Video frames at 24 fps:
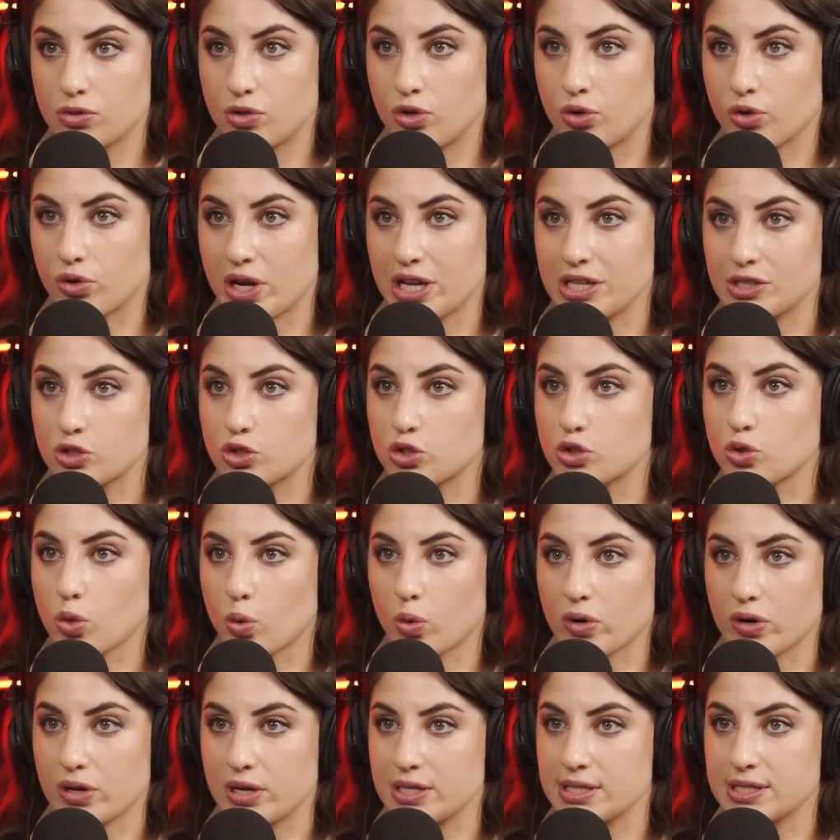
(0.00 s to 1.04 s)
create
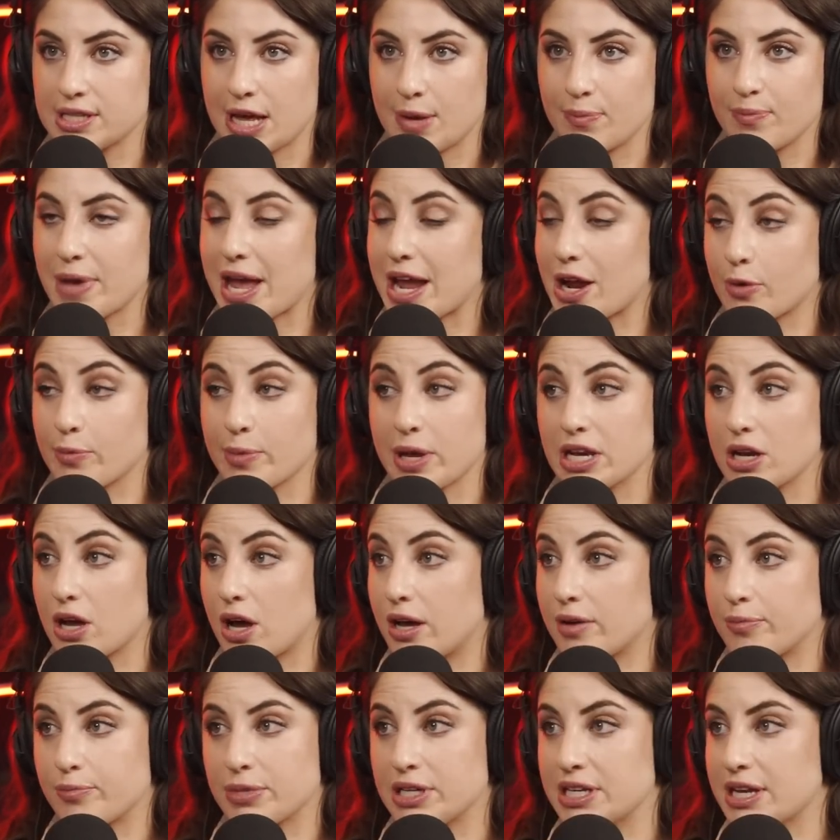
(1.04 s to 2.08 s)
stories that may or may
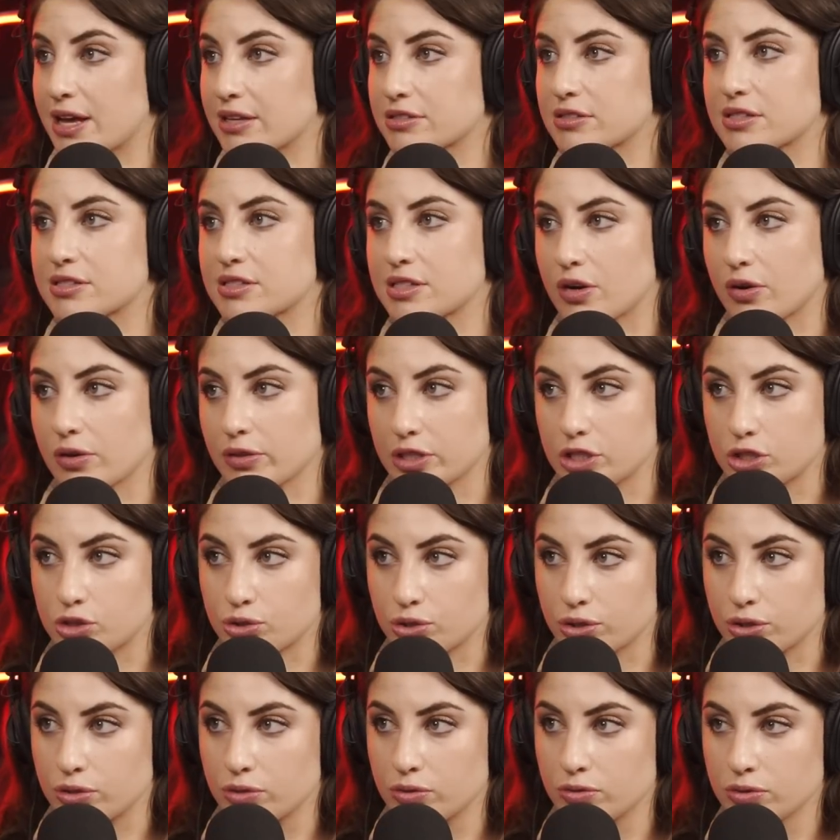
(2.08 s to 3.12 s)
not be necessarily
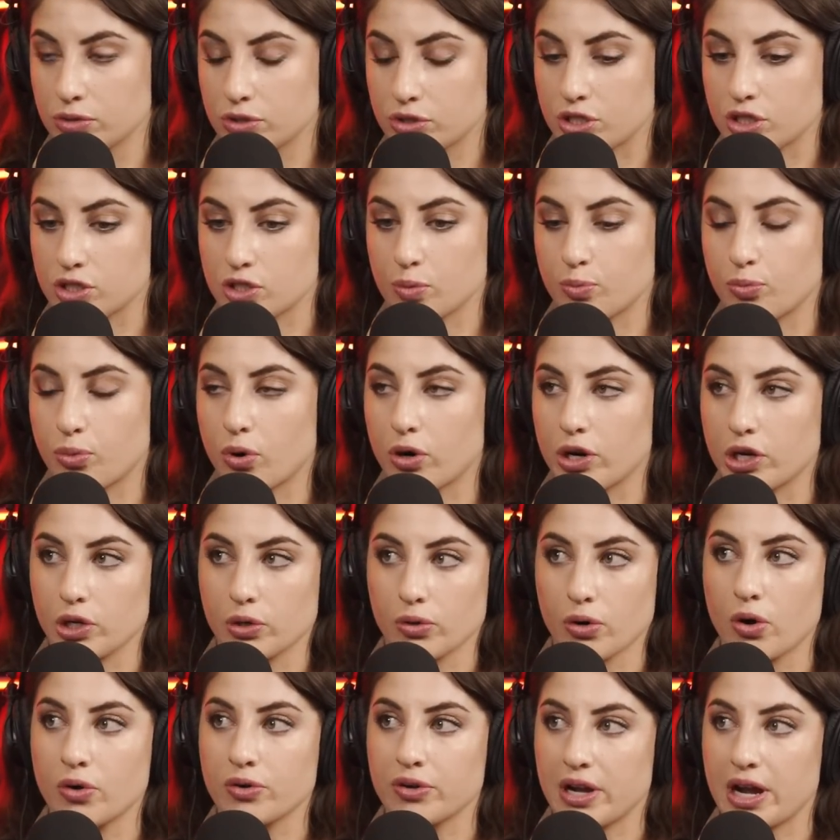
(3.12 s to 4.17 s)
true to support
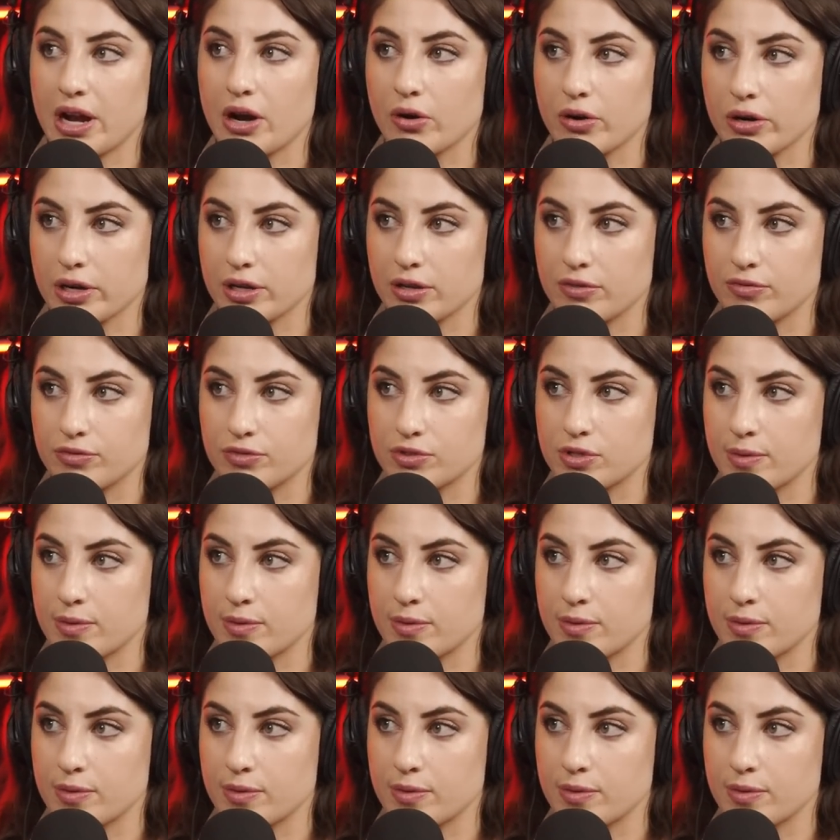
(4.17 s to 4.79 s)
your own narrative,